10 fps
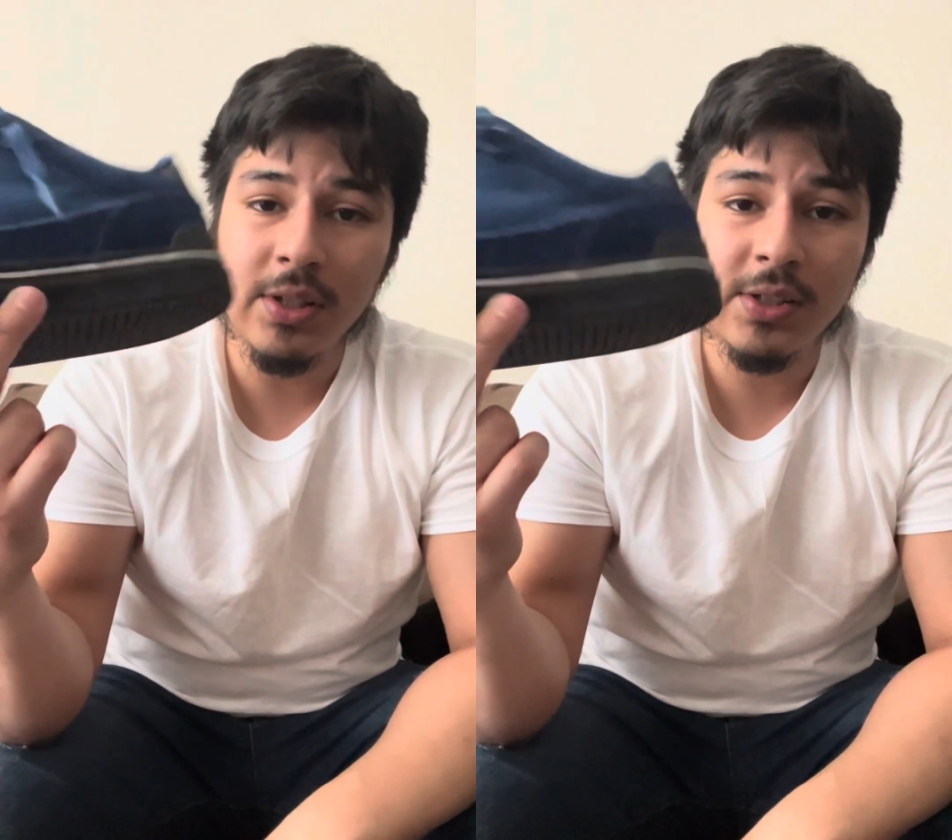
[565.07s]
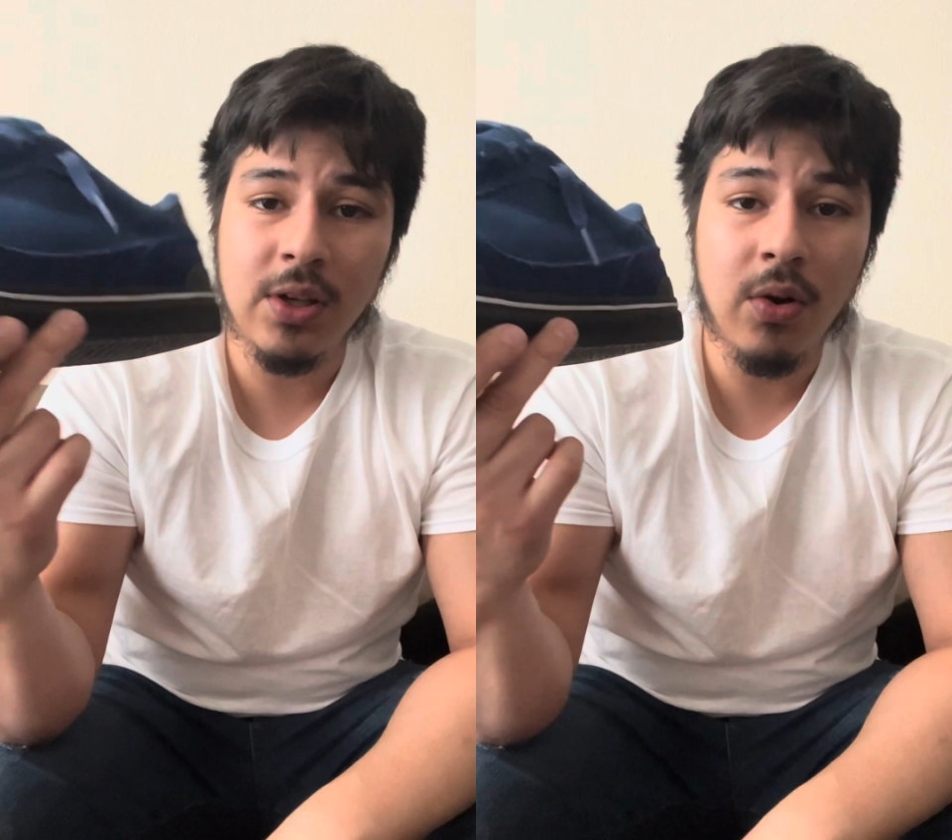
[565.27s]

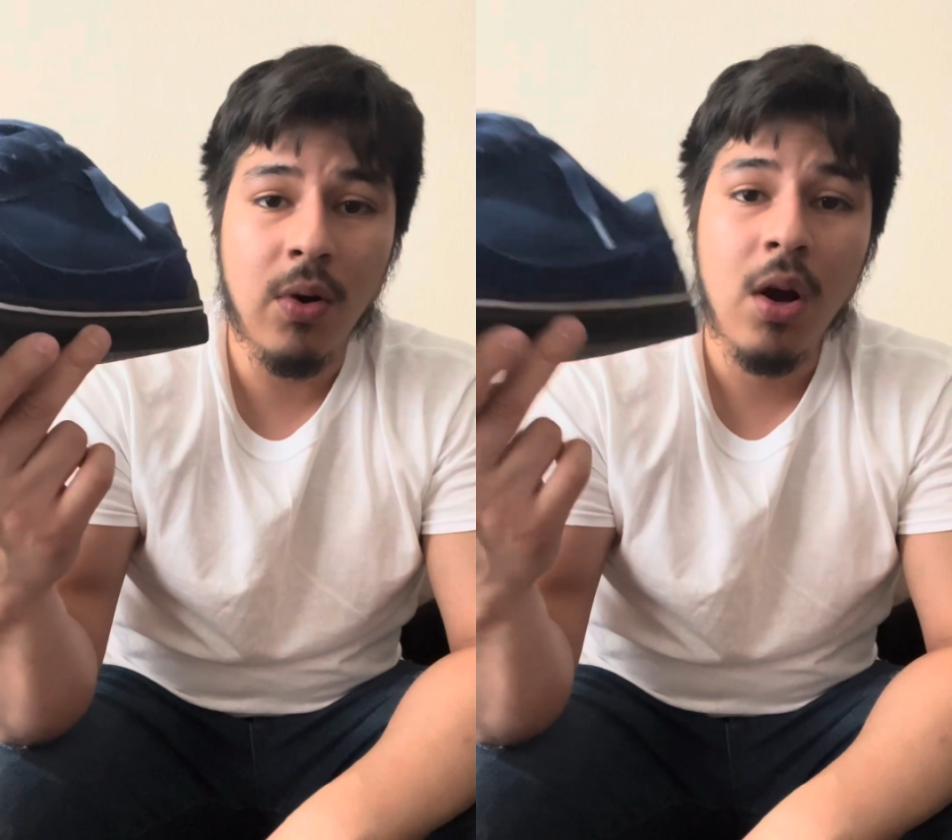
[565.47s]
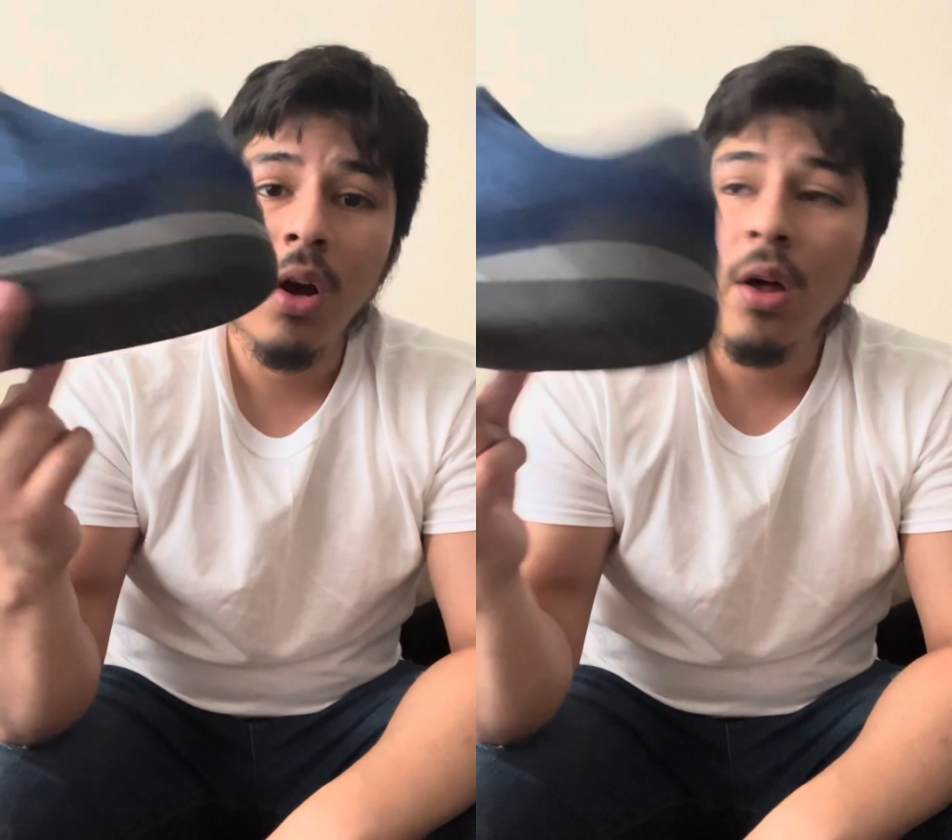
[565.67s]
and so
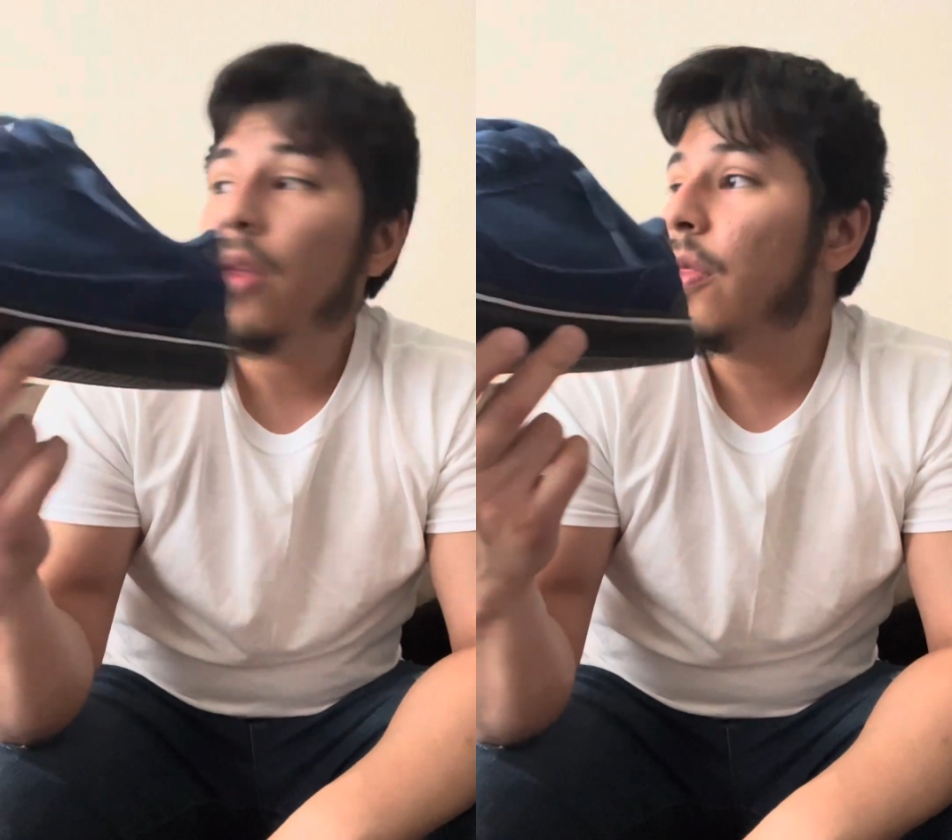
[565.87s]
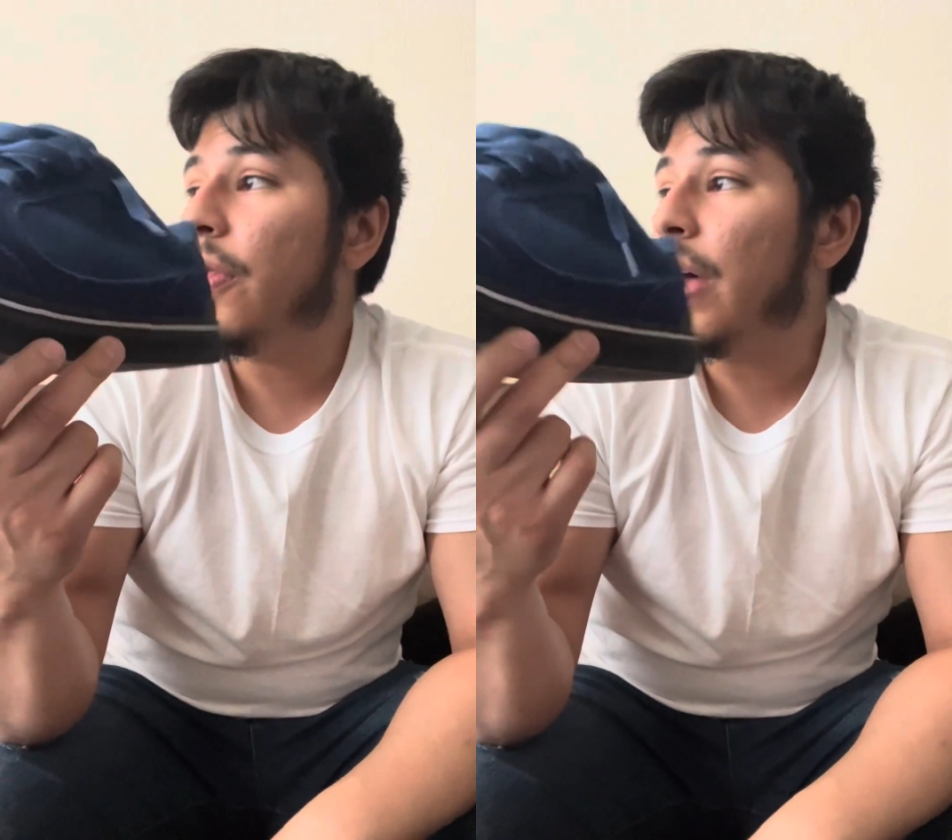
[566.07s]

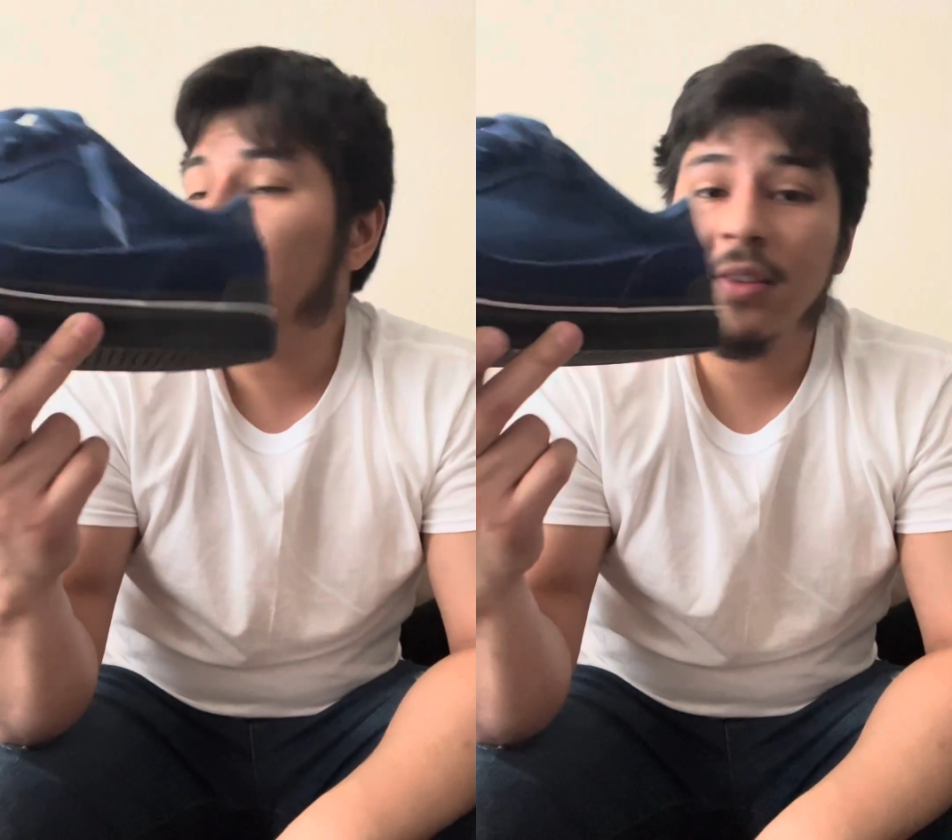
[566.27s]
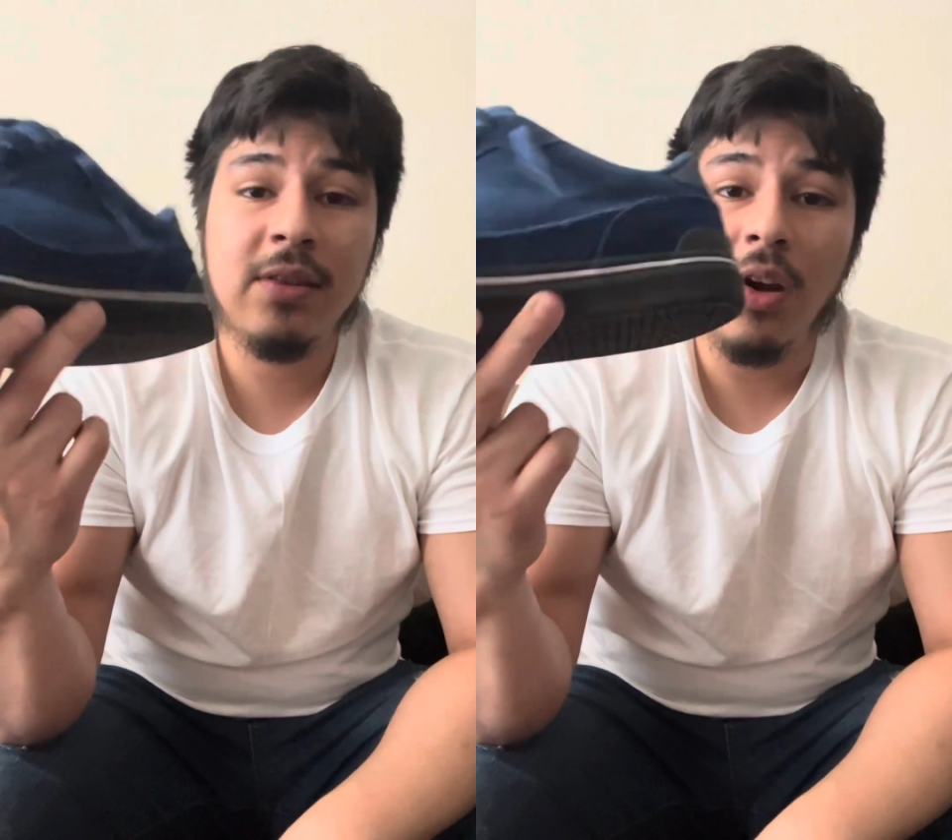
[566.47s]

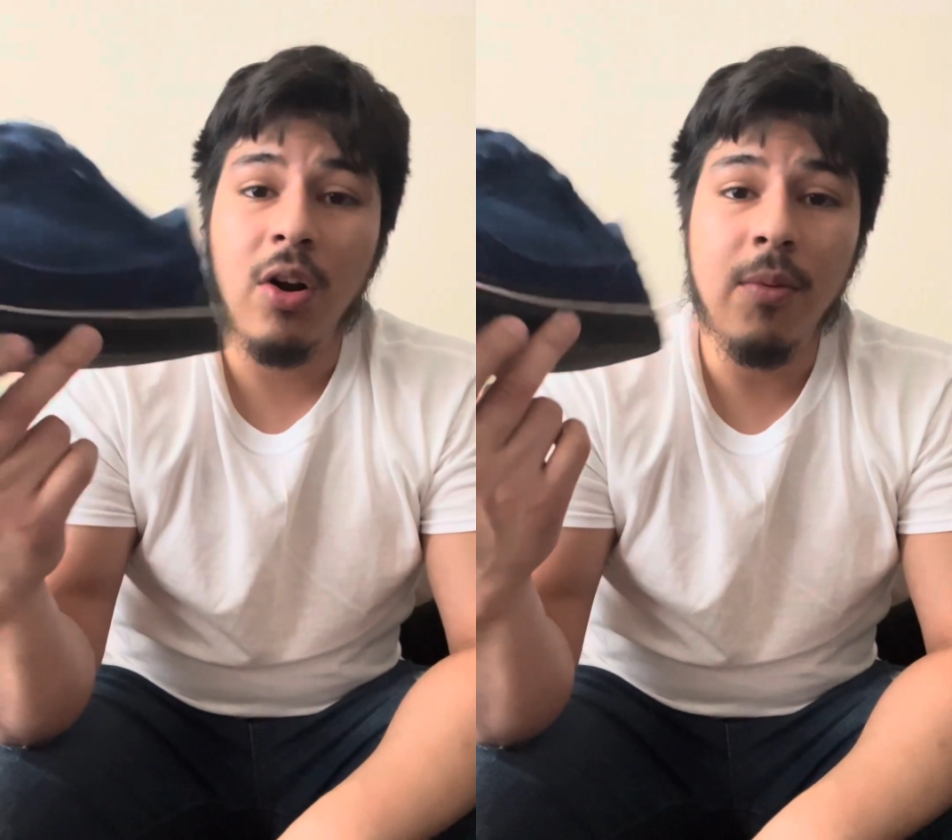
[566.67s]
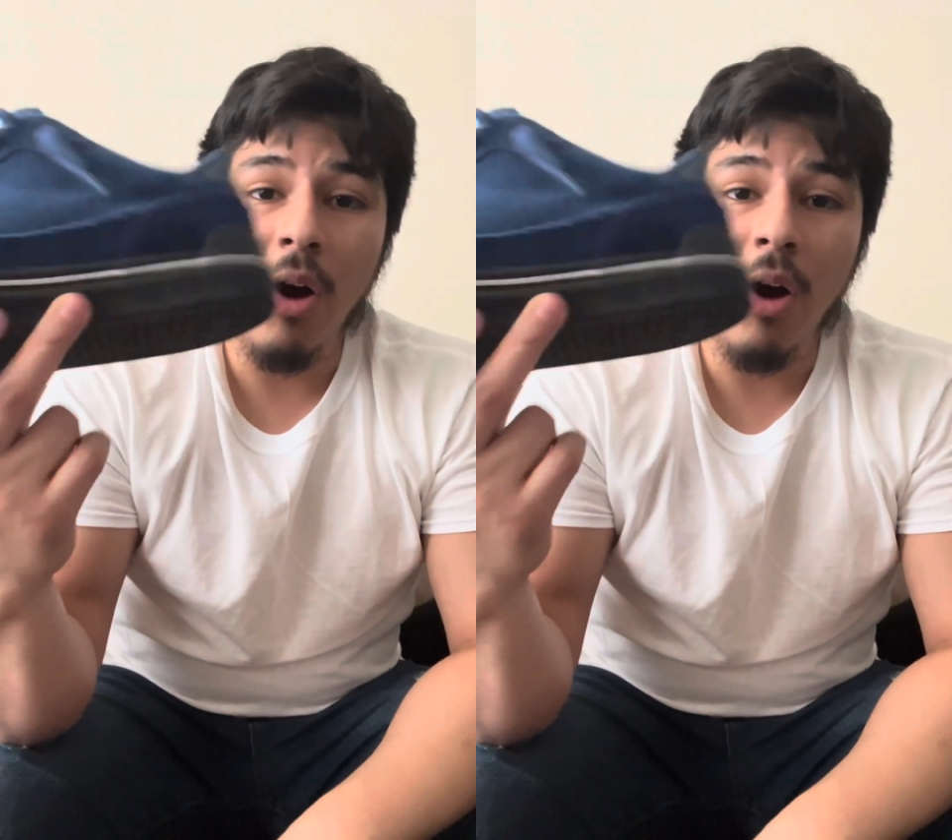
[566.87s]
that's terrible.